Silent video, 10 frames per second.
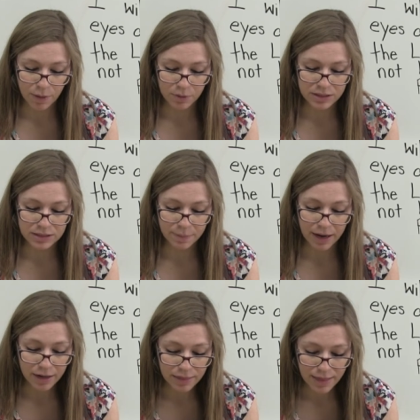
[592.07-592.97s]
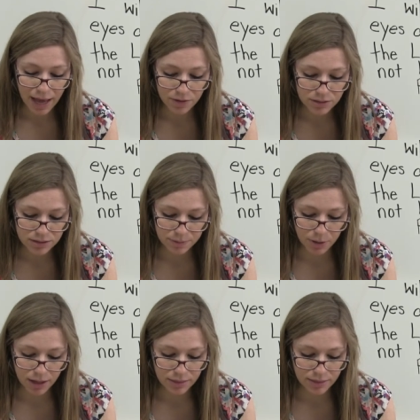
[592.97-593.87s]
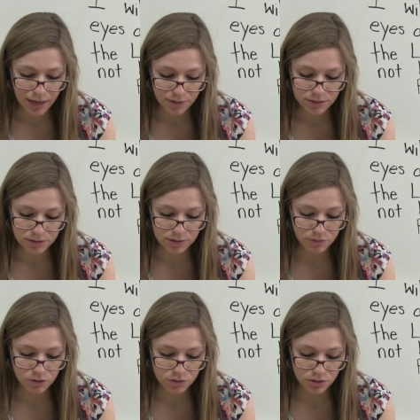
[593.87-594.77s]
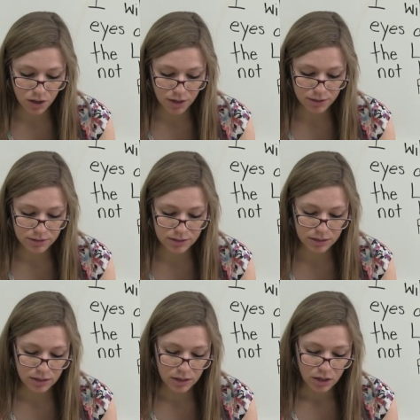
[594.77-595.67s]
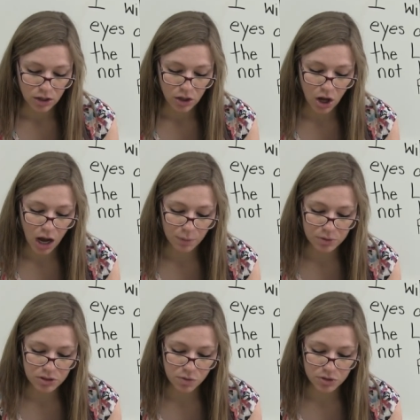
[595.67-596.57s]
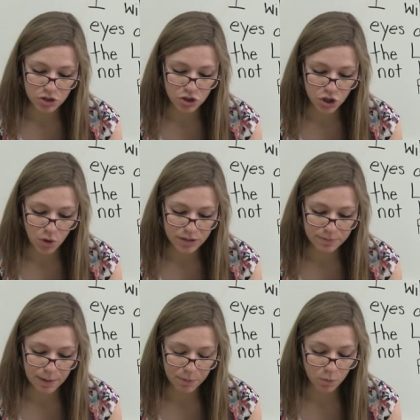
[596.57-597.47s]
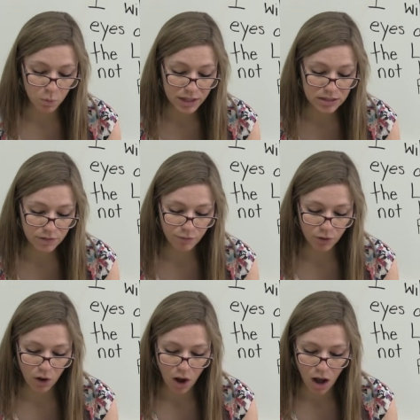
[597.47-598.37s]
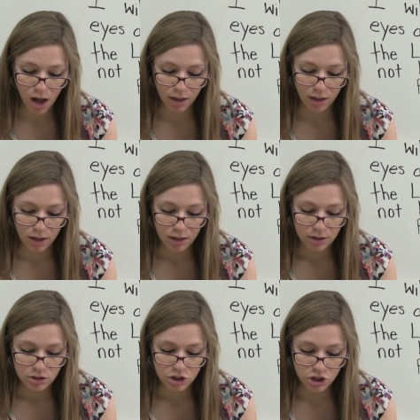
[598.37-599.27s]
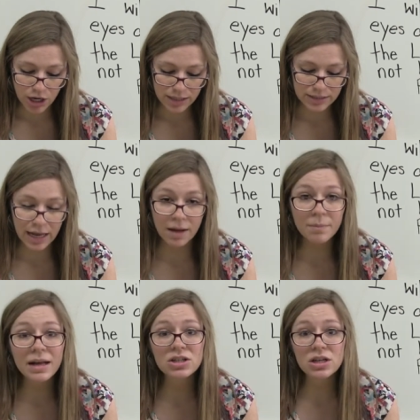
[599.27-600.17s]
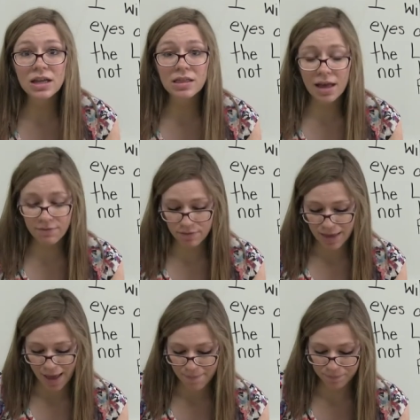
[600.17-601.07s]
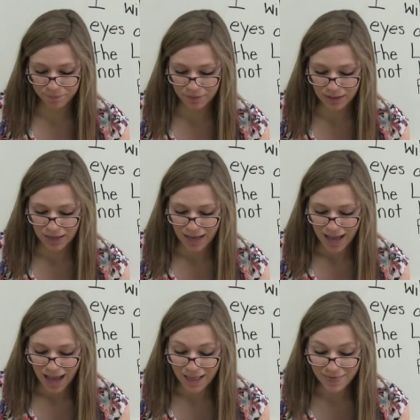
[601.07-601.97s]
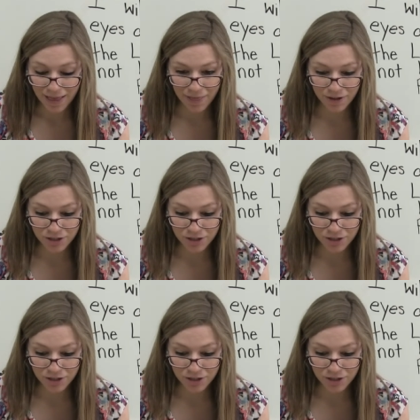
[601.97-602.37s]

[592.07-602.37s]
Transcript: would inspire thousands upon thousands of new songs. God was going to show his people once and for all just how much he loved them. Another